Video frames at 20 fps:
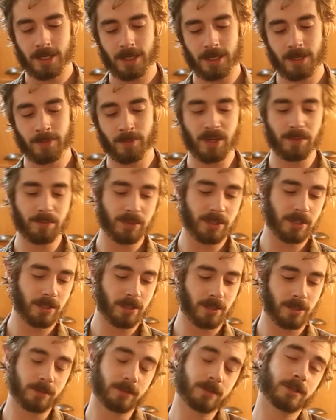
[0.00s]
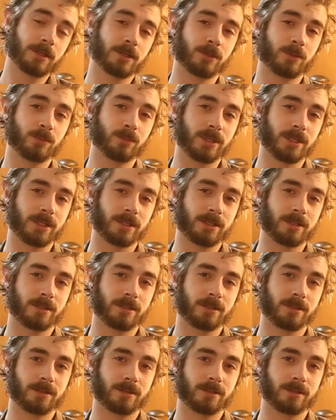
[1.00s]
It might be a little bit
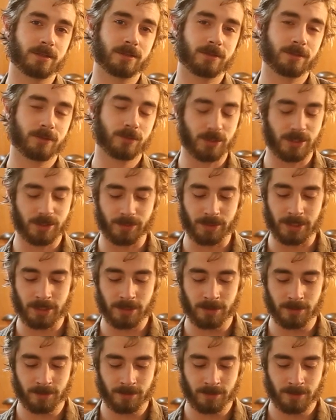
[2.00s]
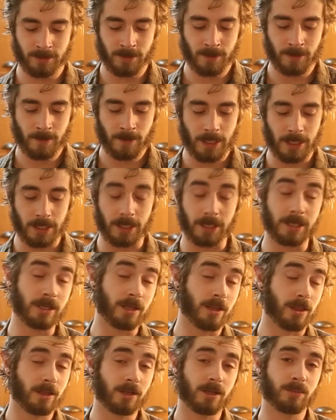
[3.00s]
crispy, and I
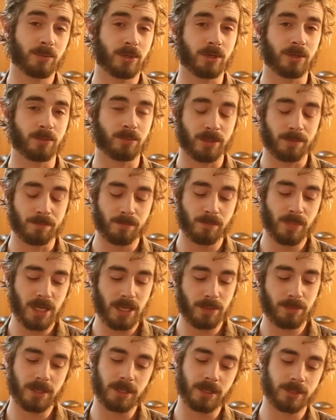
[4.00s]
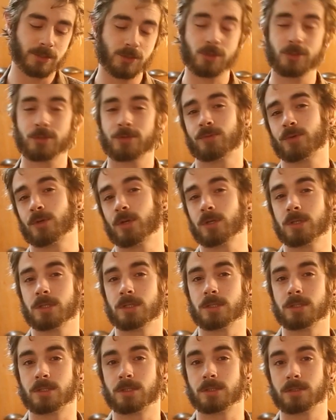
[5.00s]
didn't think about it, but maybe I shouldn't have cooked
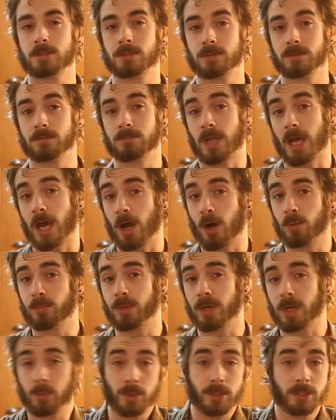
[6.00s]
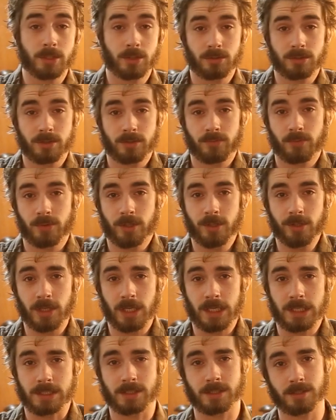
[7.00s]
it now, but I wanted to cook it for you
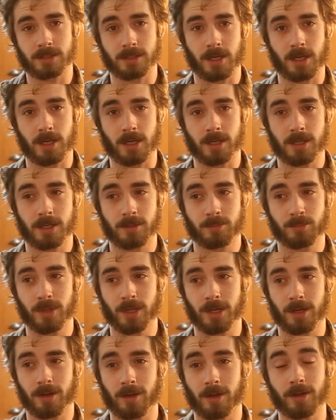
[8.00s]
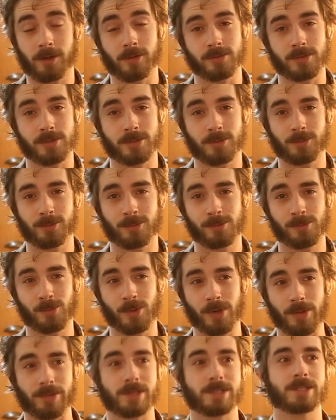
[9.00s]
guys. But I also
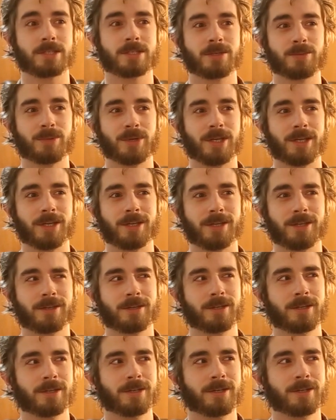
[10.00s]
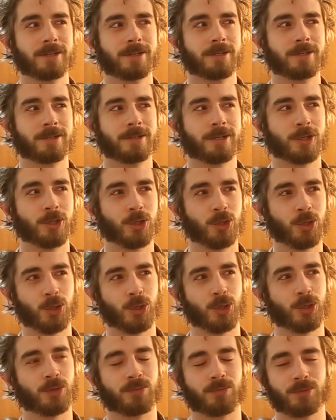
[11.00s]
want this to be
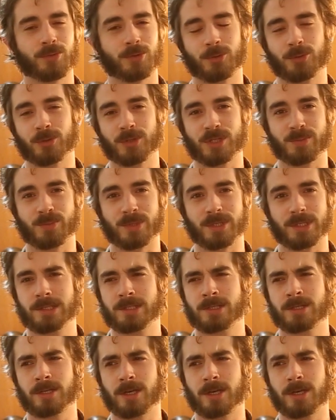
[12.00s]
good for Christmas.